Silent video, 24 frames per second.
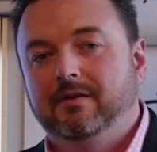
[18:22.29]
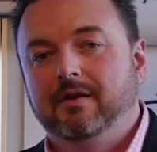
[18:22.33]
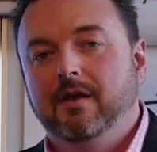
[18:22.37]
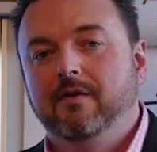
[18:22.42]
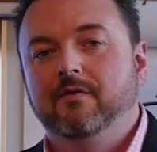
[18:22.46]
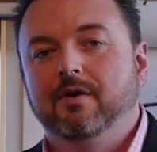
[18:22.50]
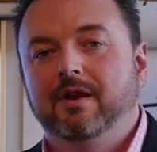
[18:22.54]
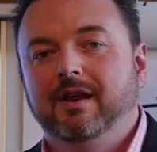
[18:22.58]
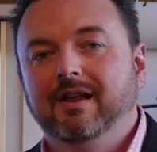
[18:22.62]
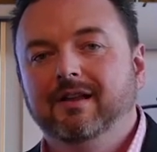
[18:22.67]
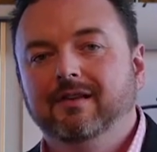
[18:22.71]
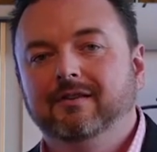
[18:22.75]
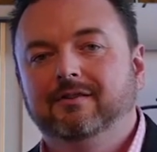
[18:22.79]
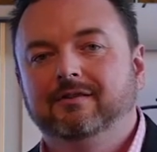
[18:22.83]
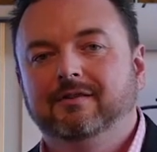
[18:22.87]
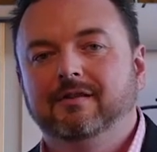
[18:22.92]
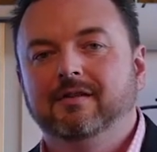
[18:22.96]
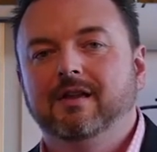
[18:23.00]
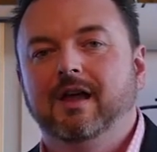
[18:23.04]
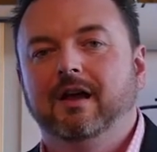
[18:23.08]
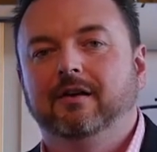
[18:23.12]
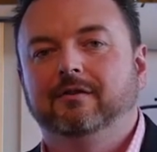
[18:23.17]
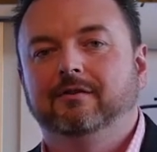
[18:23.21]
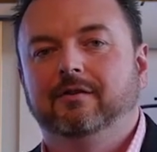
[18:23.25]
You've got
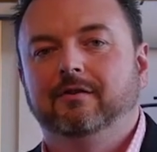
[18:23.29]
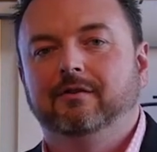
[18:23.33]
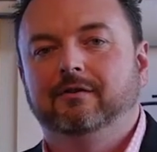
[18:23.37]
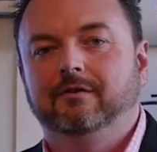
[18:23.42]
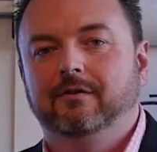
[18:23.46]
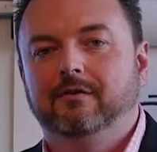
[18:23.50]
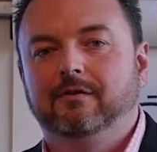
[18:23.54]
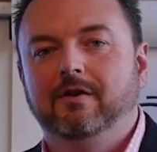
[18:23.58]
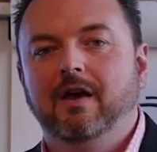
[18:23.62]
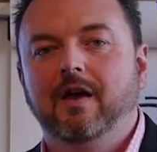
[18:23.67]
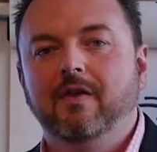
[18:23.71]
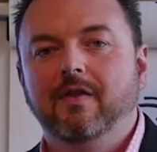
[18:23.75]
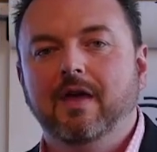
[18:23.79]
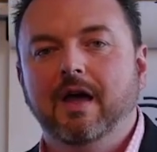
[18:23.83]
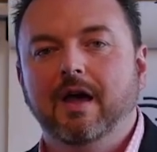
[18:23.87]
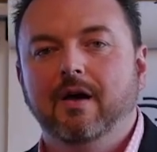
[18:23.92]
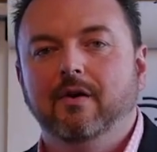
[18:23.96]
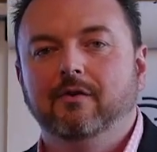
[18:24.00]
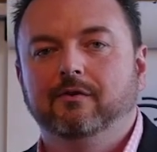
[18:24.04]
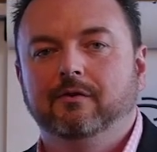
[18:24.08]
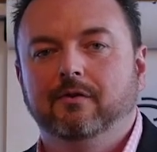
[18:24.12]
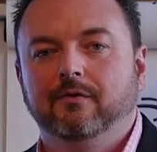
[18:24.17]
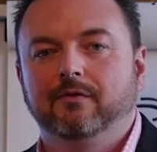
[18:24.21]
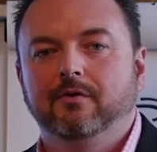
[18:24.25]
instant access to 10
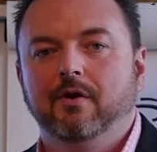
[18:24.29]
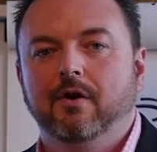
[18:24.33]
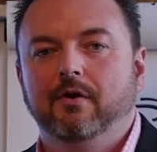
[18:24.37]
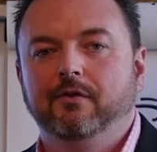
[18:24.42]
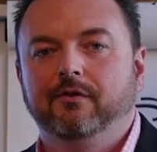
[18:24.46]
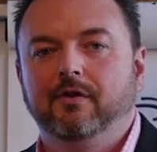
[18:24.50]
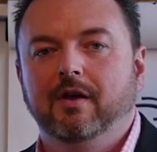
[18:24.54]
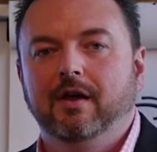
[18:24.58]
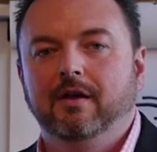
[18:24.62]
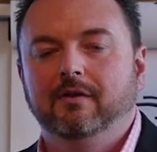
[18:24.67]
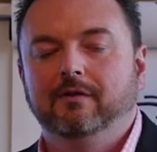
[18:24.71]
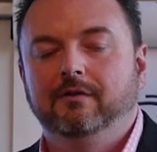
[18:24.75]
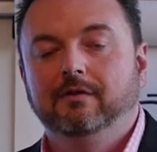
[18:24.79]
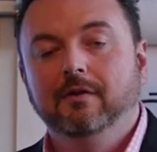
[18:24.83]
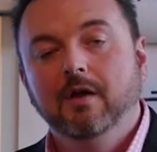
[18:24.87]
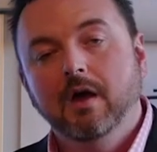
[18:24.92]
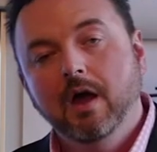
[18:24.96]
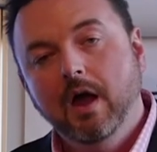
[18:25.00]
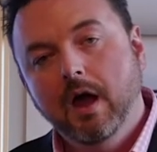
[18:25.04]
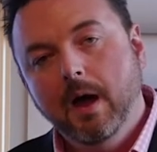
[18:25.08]
hours of contents